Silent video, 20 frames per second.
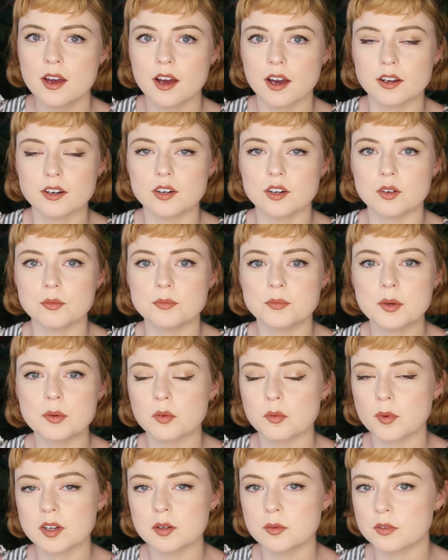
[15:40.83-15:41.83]
I don't know.
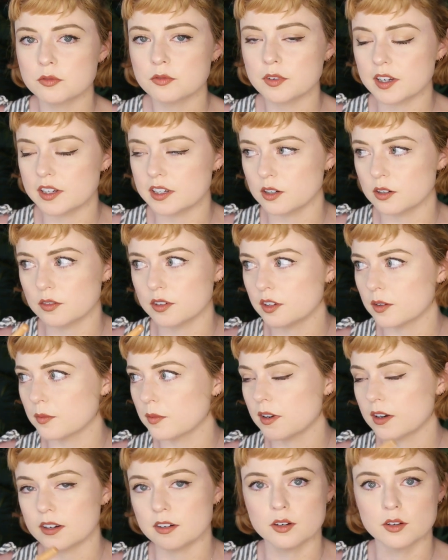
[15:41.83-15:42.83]
People might have been fighting over them.
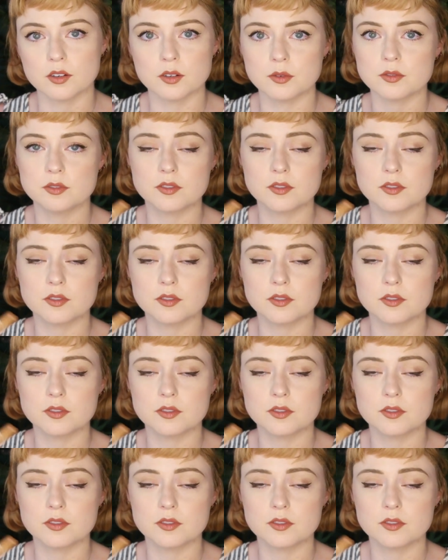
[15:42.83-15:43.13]
I don't know.